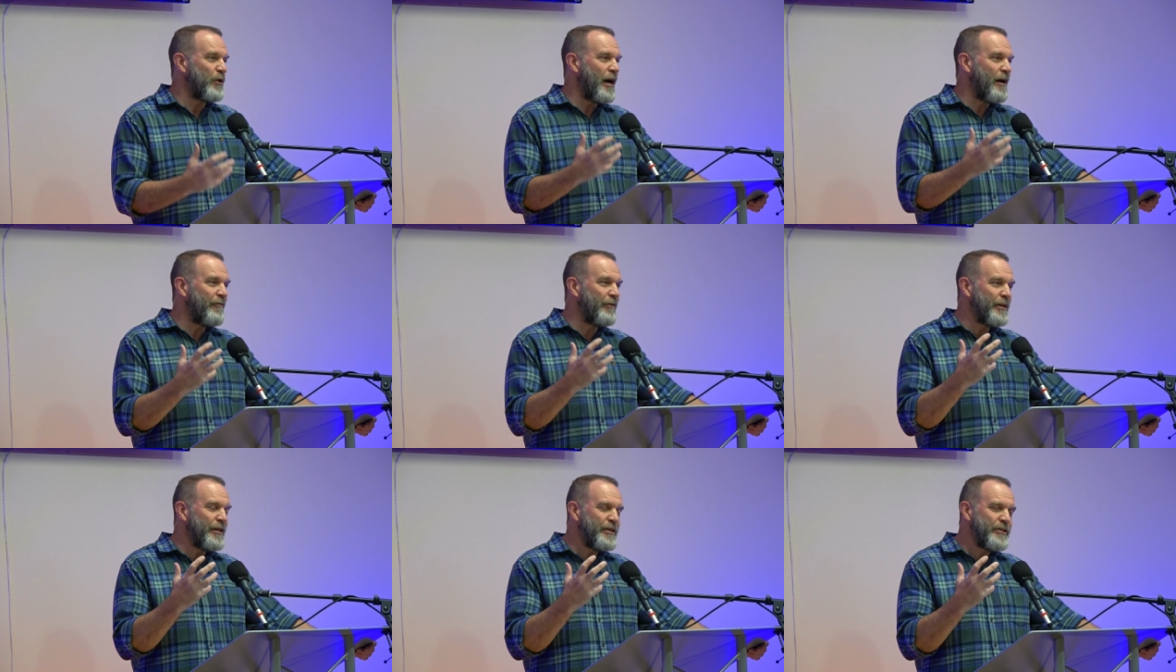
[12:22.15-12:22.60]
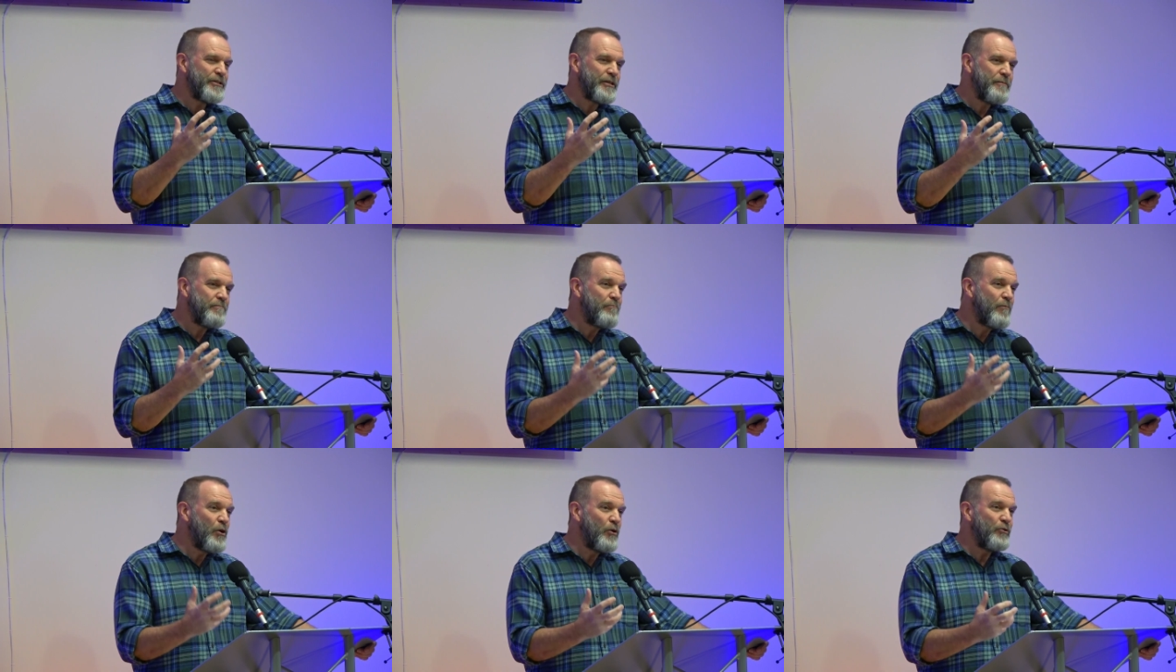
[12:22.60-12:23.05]
having these
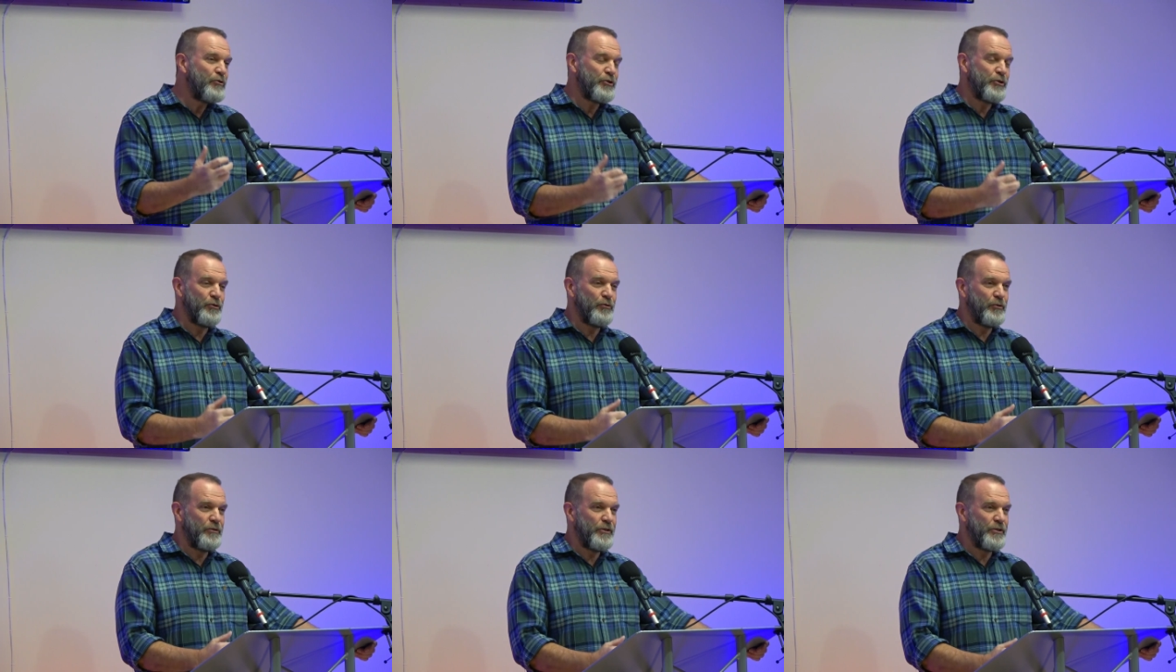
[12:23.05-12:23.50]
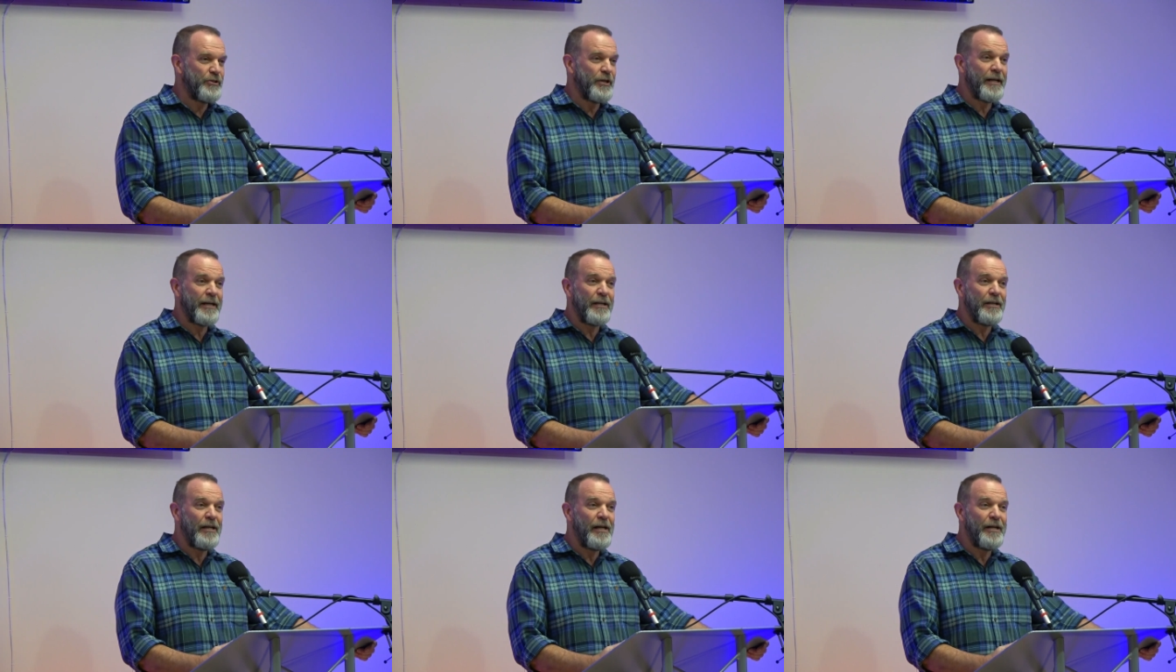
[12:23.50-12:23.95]
emotional and
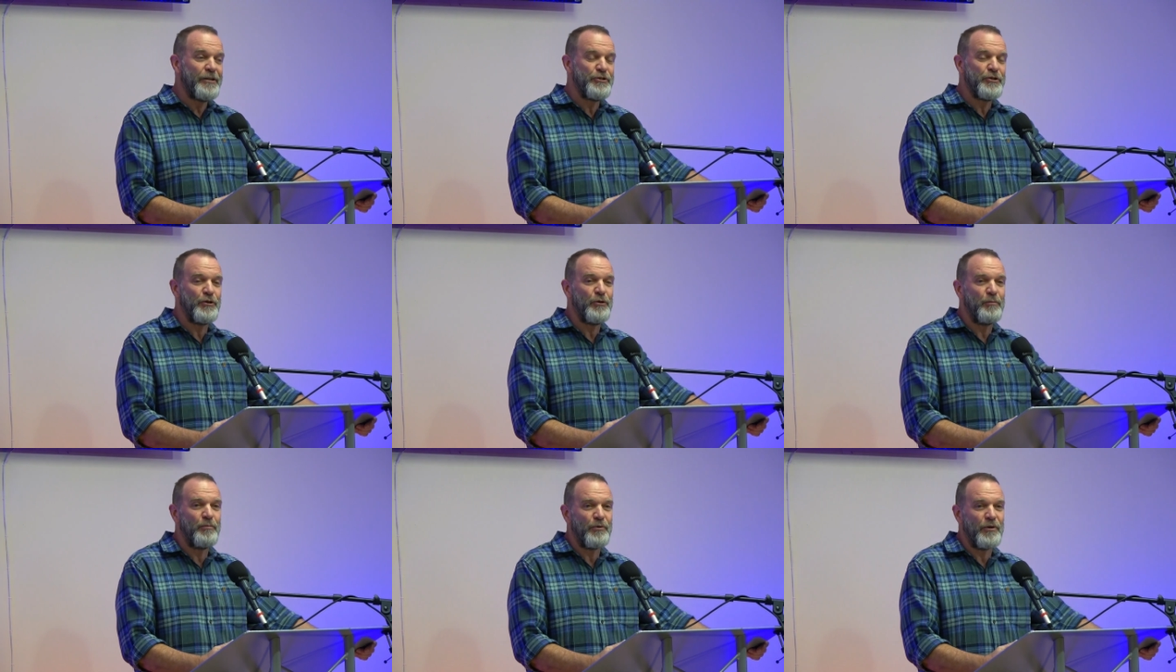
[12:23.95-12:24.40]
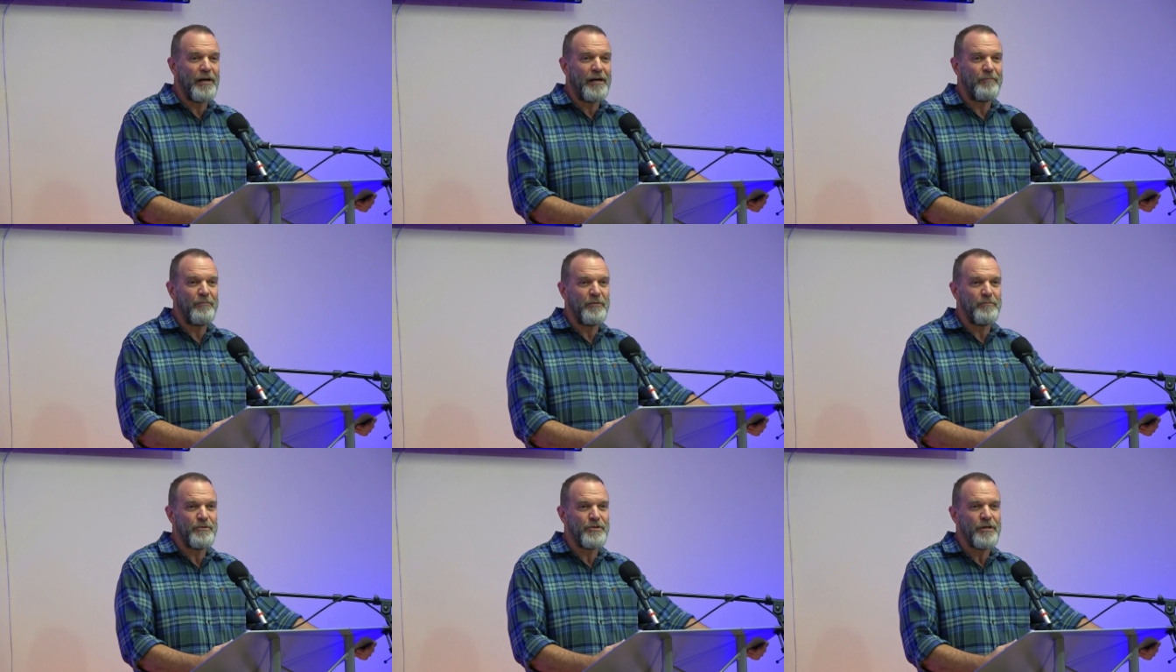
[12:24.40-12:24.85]
psychological
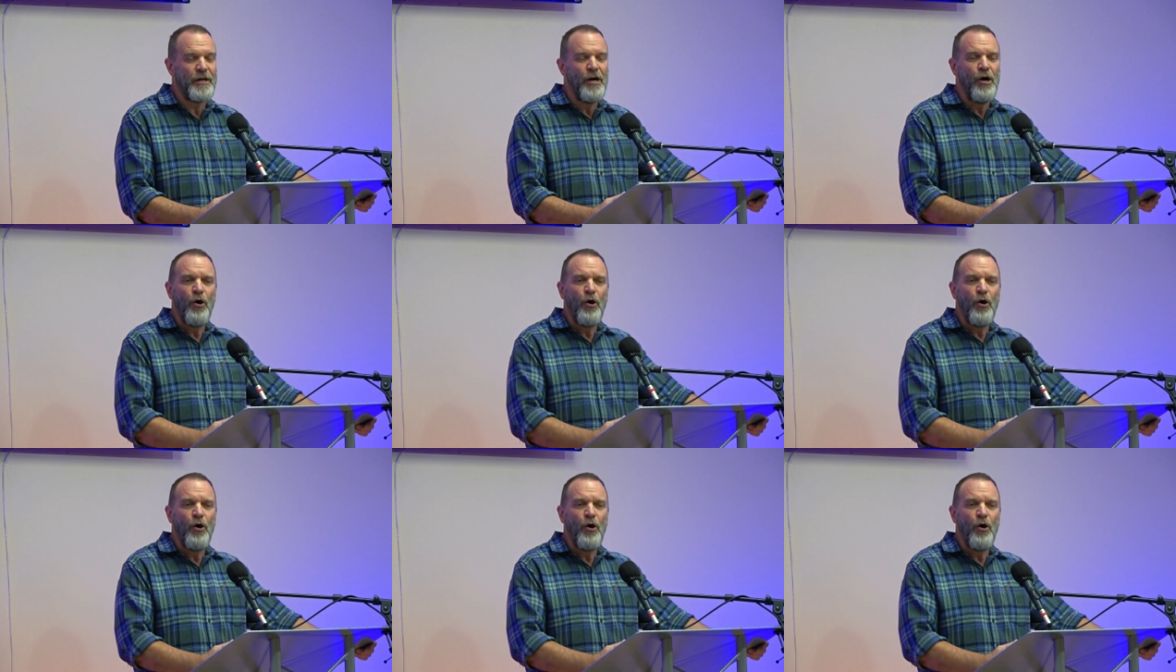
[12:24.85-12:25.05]
problems.